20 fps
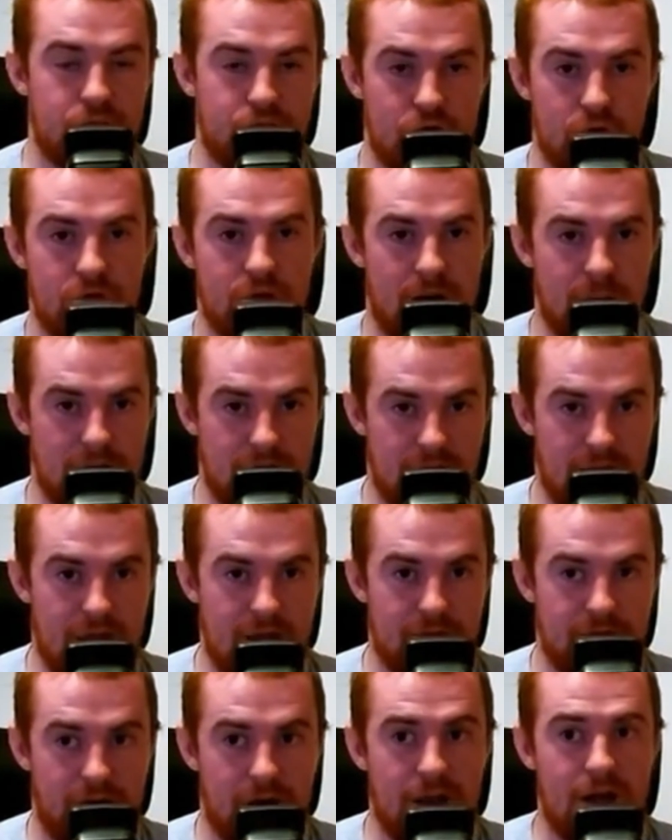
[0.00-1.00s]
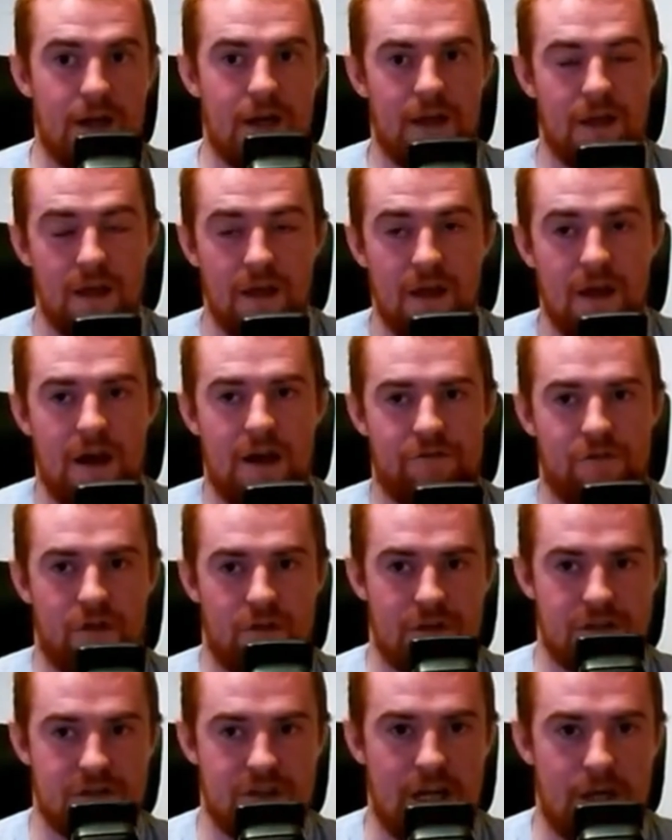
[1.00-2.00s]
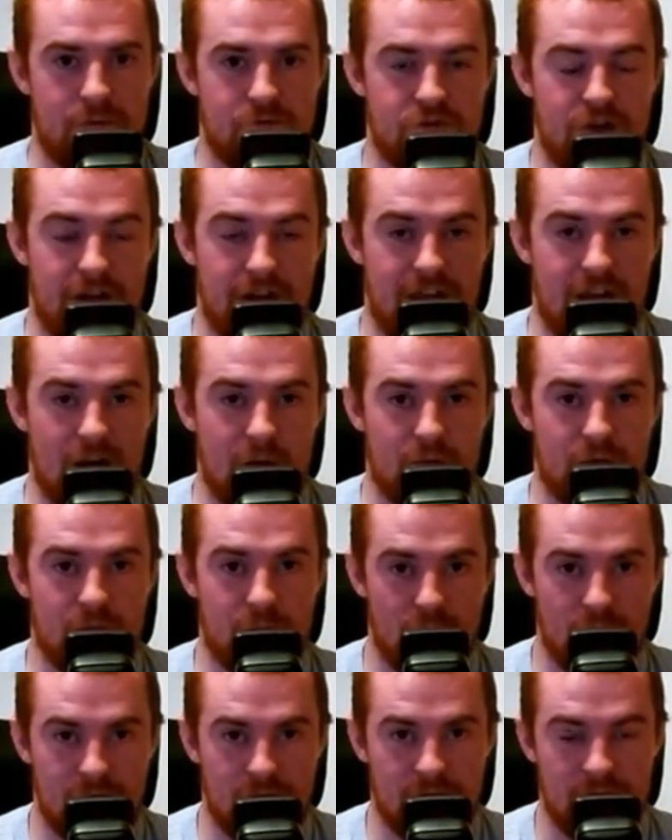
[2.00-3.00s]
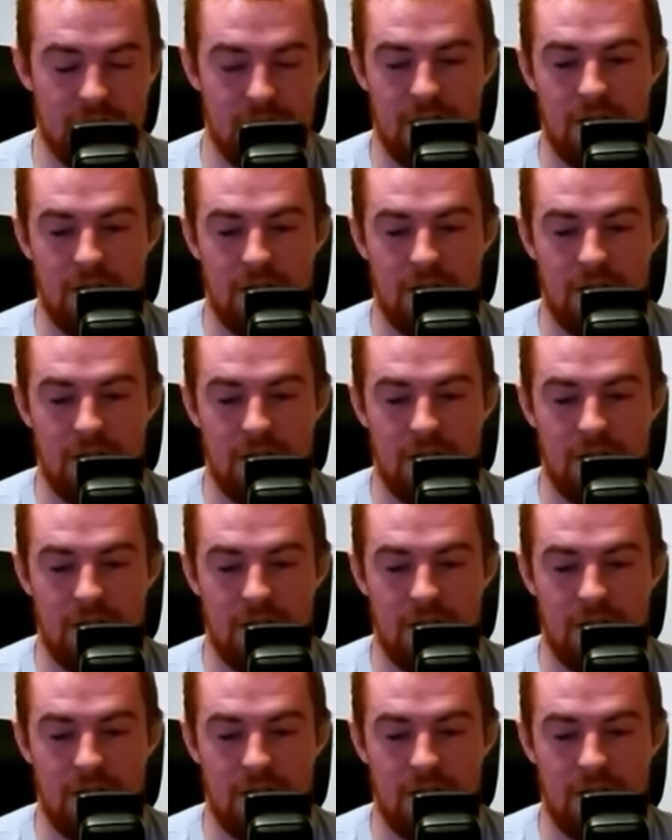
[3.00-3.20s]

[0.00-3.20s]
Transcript: programming again finally after all this time trying to get him to in,